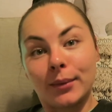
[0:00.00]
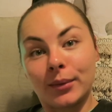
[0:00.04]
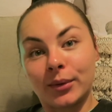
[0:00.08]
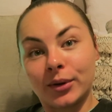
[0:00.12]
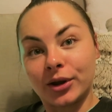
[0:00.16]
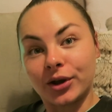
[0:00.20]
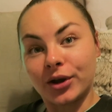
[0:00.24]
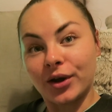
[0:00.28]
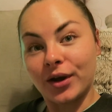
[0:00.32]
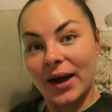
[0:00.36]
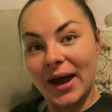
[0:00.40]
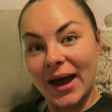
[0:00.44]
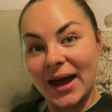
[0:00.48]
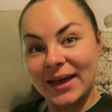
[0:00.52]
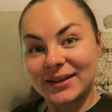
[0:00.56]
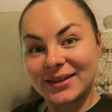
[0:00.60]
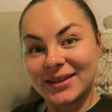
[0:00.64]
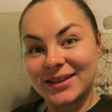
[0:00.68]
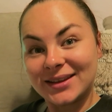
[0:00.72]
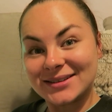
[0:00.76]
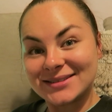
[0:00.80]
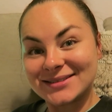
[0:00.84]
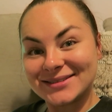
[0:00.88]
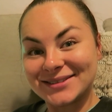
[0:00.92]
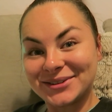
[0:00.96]
I'm gonna go add
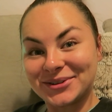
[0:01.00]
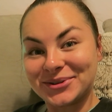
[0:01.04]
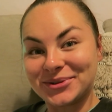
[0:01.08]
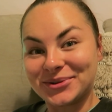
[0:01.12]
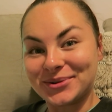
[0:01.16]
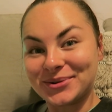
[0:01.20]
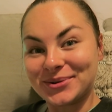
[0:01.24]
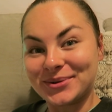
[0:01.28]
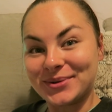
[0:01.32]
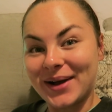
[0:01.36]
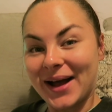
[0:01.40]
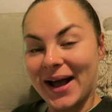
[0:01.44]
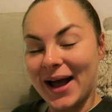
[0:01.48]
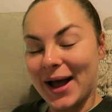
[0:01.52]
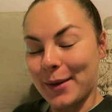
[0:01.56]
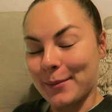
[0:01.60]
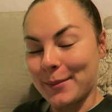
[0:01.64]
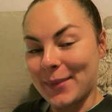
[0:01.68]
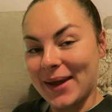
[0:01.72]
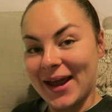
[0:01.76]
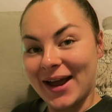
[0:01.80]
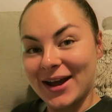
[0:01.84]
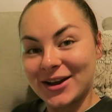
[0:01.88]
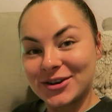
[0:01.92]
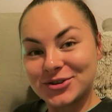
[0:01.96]
this little
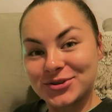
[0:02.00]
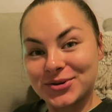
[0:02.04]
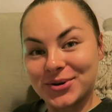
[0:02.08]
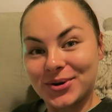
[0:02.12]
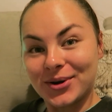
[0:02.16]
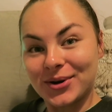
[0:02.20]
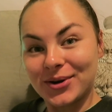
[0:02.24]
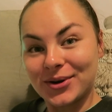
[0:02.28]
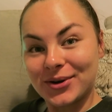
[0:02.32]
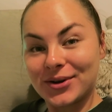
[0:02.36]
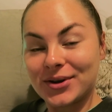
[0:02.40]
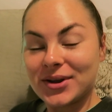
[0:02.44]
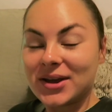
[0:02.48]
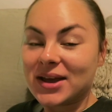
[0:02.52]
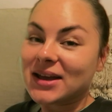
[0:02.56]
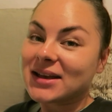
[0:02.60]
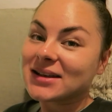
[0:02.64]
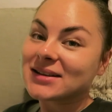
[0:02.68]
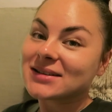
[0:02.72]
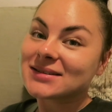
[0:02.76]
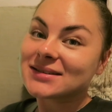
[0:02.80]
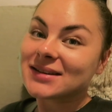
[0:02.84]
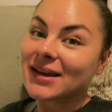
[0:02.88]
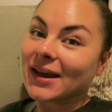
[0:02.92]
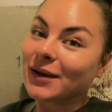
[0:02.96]
outro
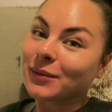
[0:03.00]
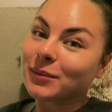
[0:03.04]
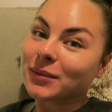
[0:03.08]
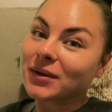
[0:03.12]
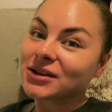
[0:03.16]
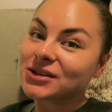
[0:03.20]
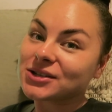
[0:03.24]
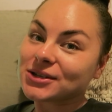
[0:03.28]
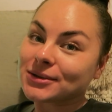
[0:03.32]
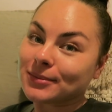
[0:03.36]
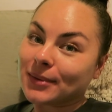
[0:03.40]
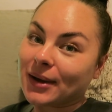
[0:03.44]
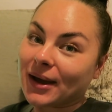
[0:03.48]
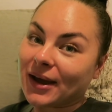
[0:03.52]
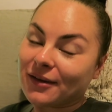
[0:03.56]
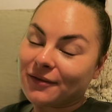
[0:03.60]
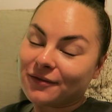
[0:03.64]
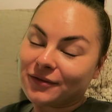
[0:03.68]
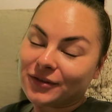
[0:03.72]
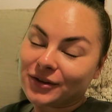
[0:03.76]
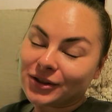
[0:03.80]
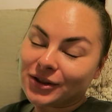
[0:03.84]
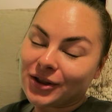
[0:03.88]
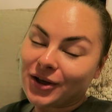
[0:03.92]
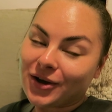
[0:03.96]
segment to my
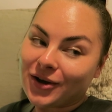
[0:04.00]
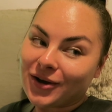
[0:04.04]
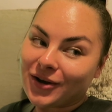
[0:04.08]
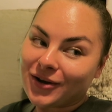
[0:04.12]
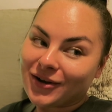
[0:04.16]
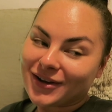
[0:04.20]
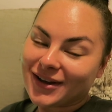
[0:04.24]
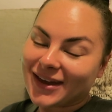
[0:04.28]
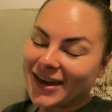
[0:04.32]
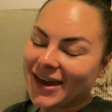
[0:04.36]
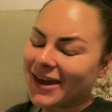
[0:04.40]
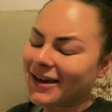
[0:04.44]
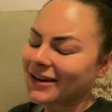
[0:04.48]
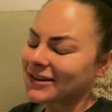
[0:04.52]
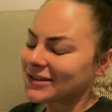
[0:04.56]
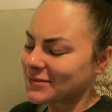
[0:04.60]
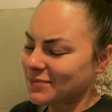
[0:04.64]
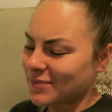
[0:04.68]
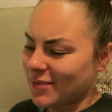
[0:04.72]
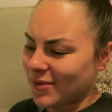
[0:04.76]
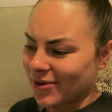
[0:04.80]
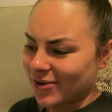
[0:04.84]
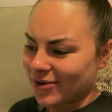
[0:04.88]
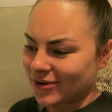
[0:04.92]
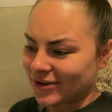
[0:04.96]
vlog,
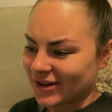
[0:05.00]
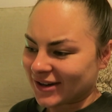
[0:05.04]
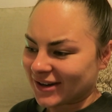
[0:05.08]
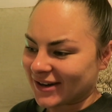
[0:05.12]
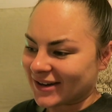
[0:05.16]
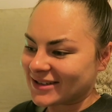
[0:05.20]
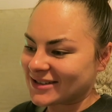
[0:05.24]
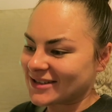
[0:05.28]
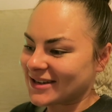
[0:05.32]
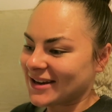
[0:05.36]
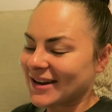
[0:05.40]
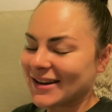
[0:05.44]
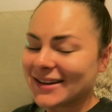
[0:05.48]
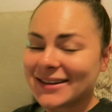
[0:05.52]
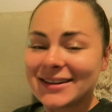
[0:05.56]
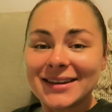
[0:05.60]
export it,